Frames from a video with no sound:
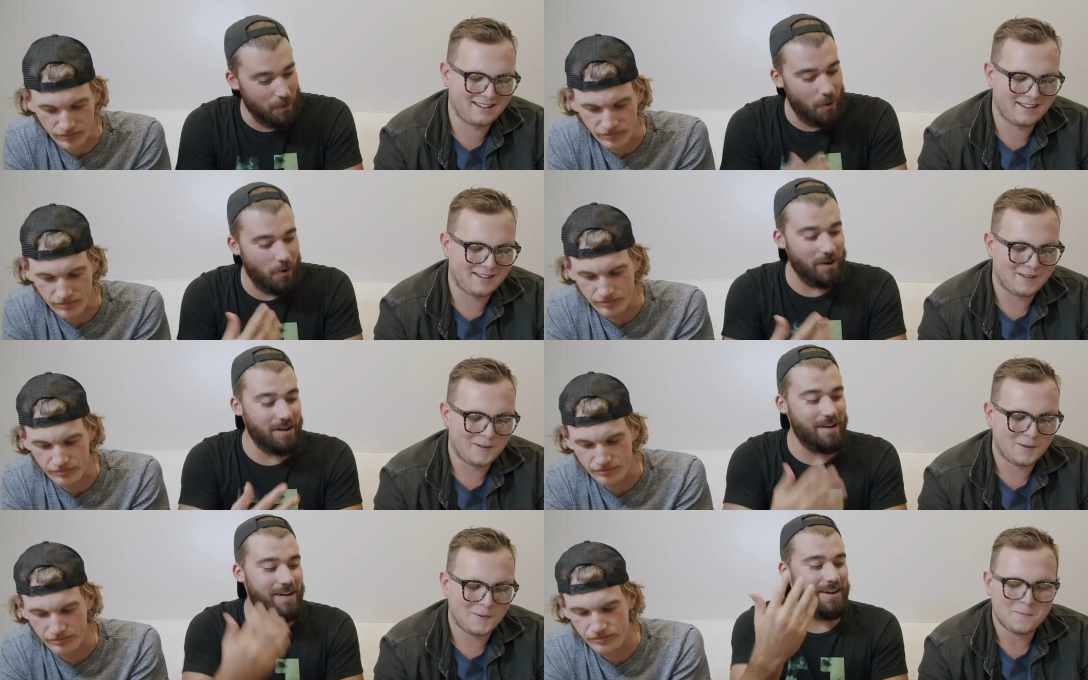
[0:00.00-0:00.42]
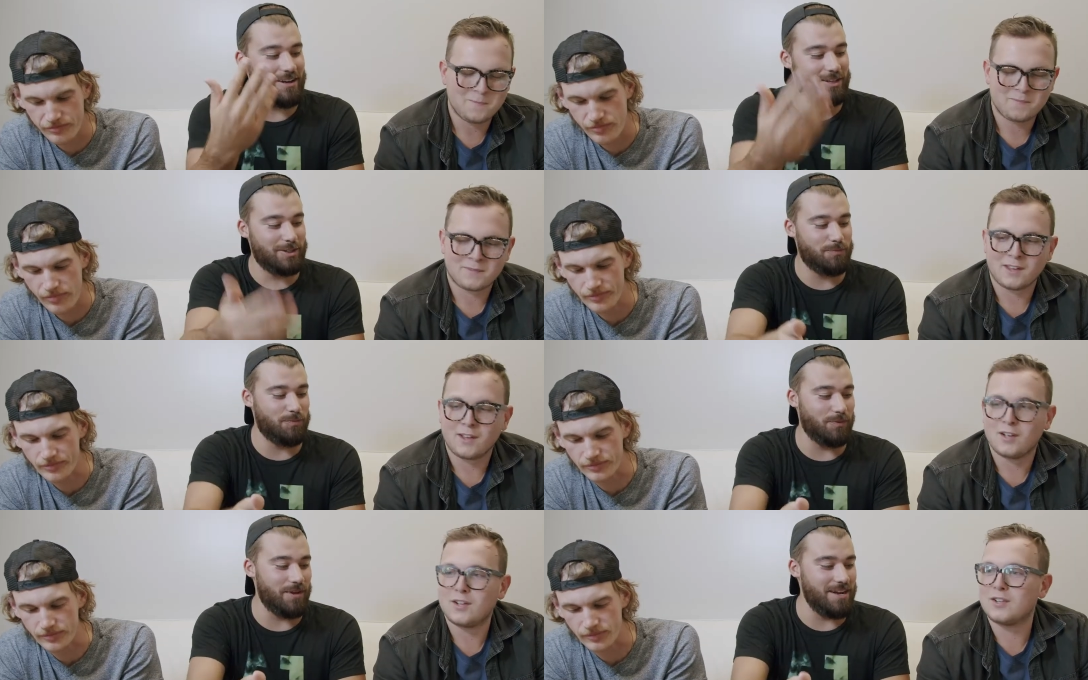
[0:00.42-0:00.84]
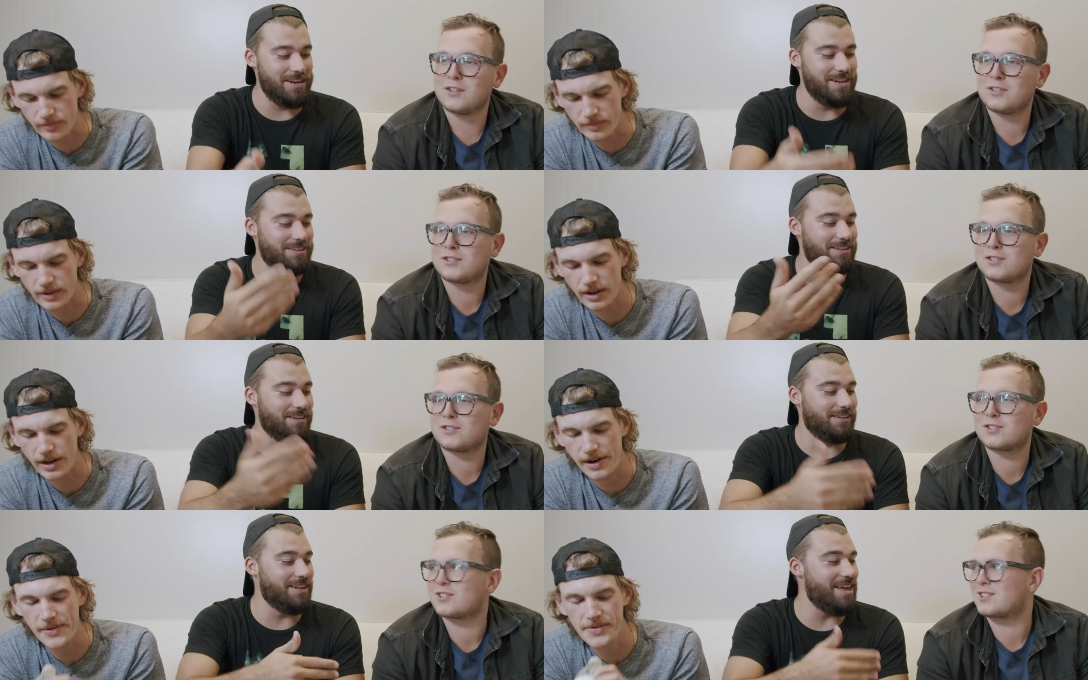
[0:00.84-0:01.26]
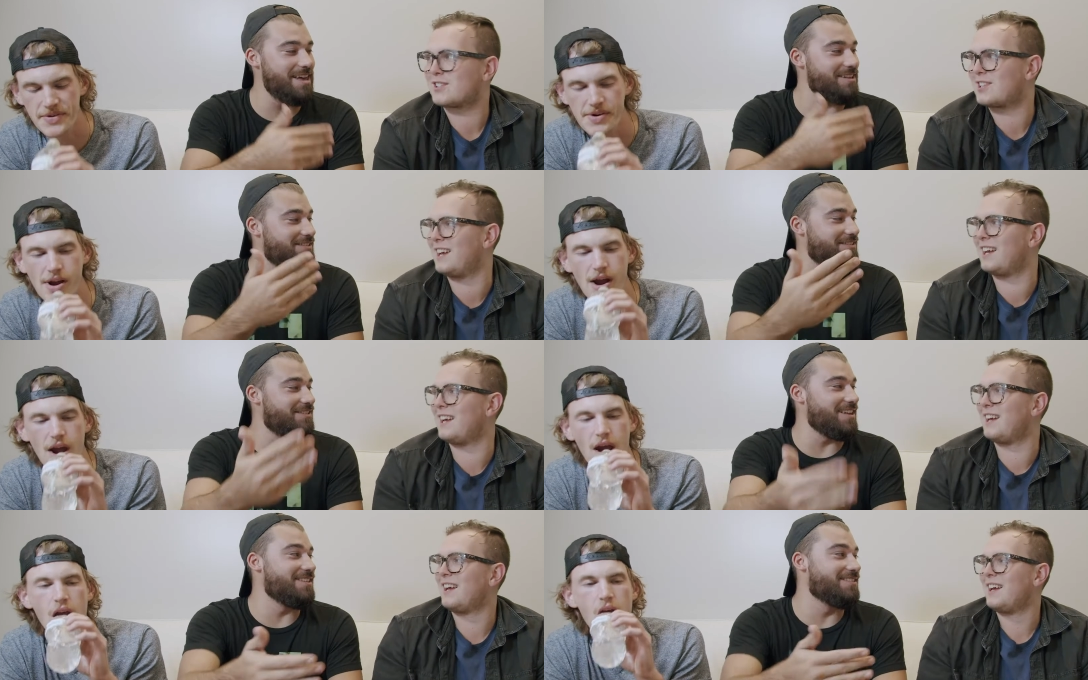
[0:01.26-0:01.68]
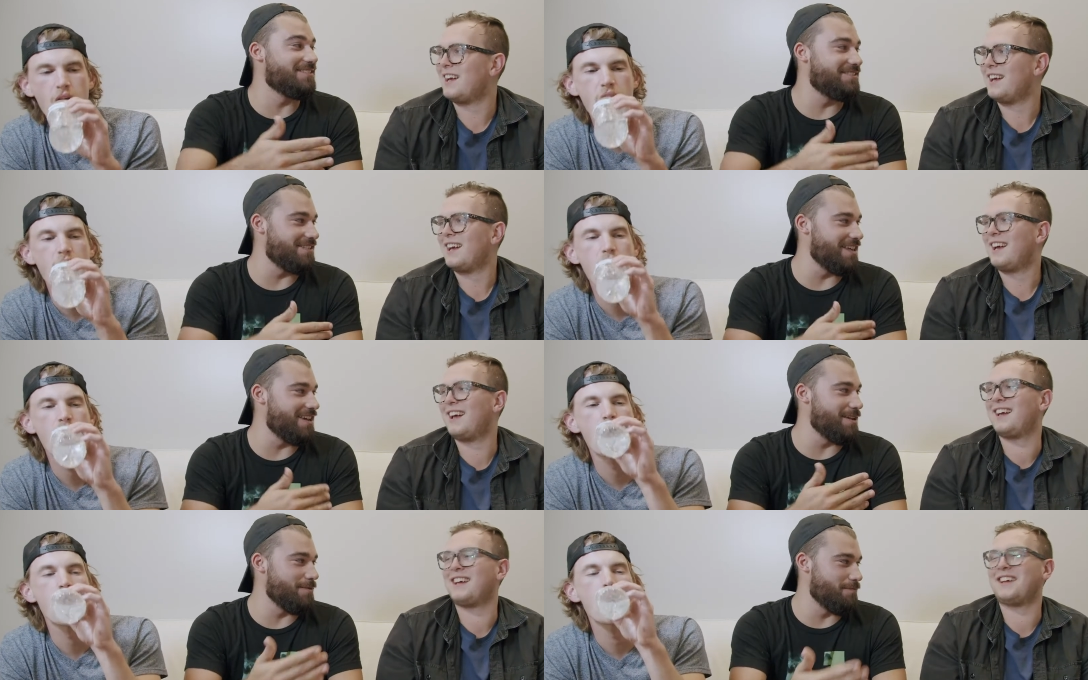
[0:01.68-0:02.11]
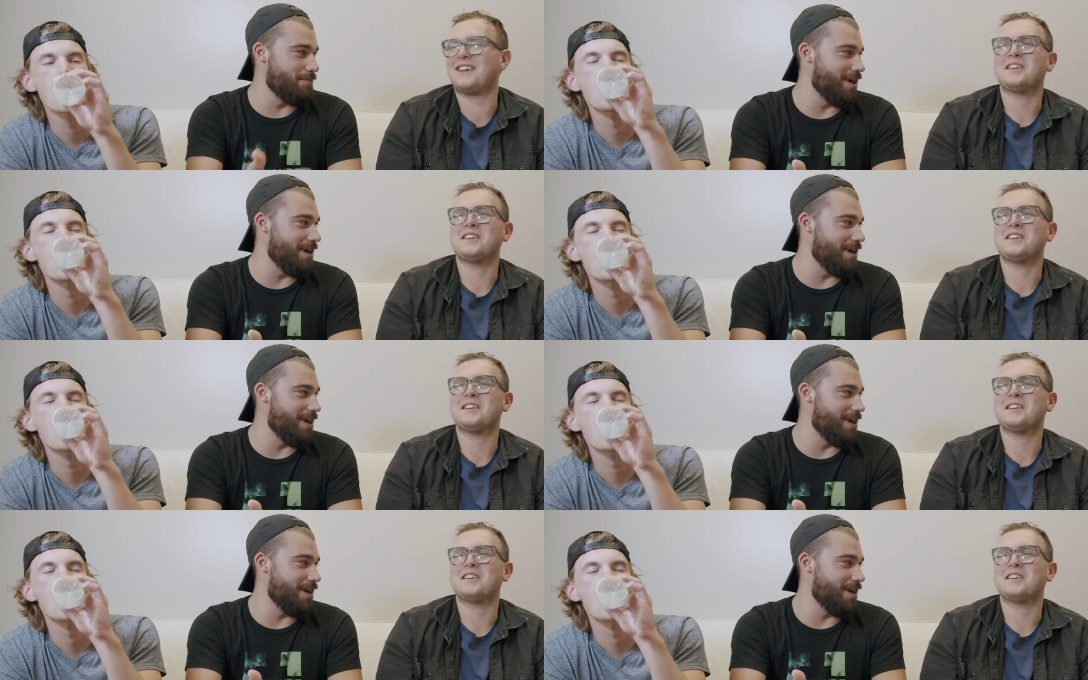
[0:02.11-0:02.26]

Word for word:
Speaker 1: more I explain it, the less sense that it